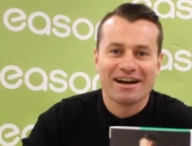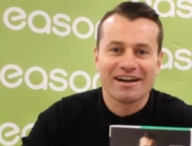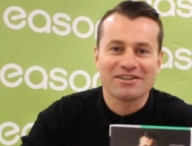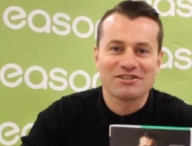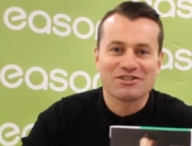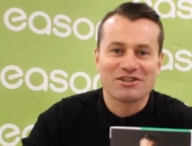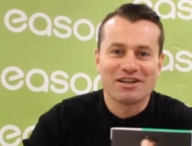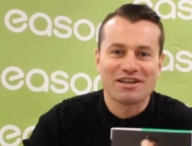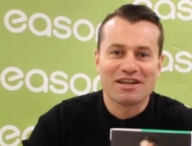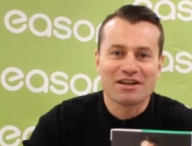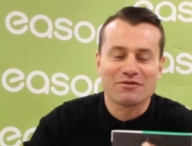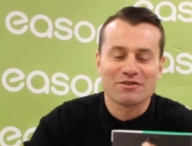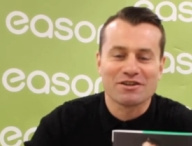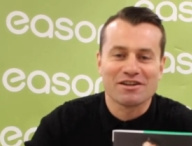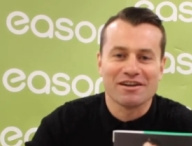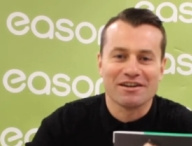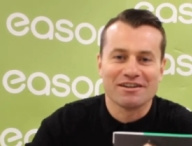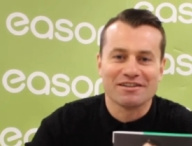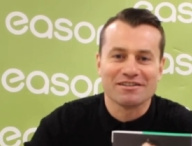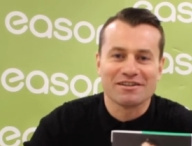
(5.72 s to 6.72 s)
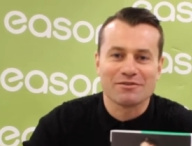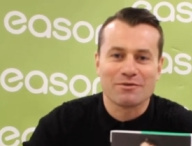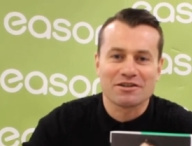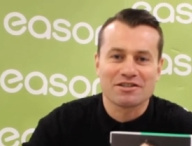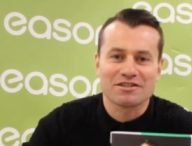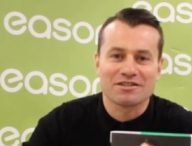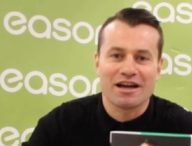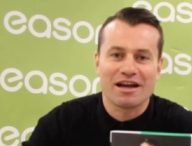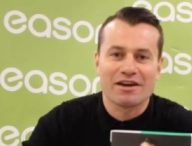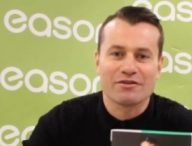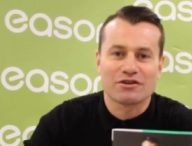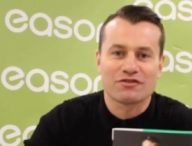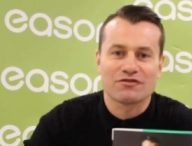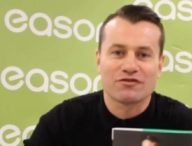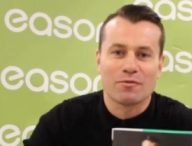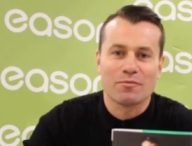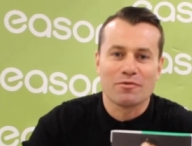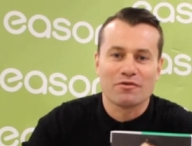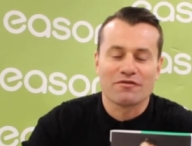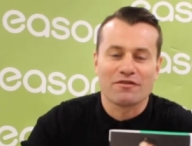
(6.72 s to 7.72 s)
Hi, Shay Given here. You're watching
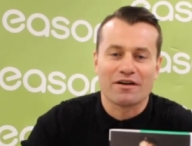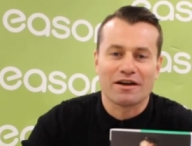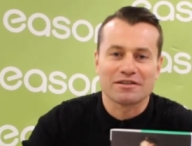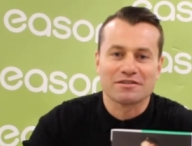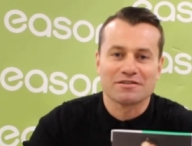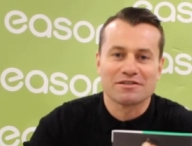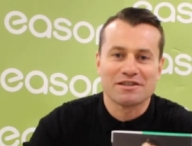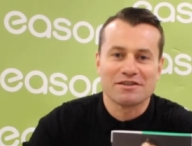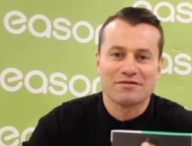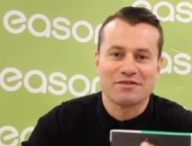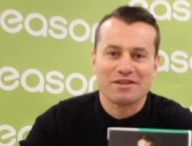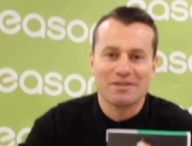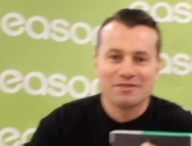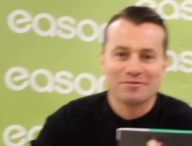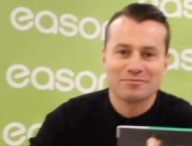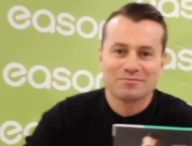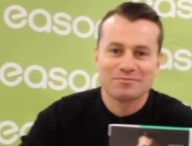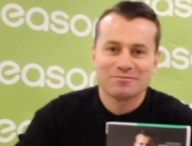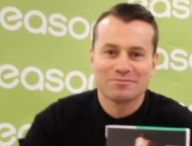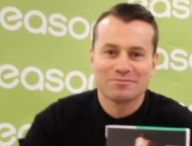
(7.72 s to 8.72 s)
Irish Football Fan TV.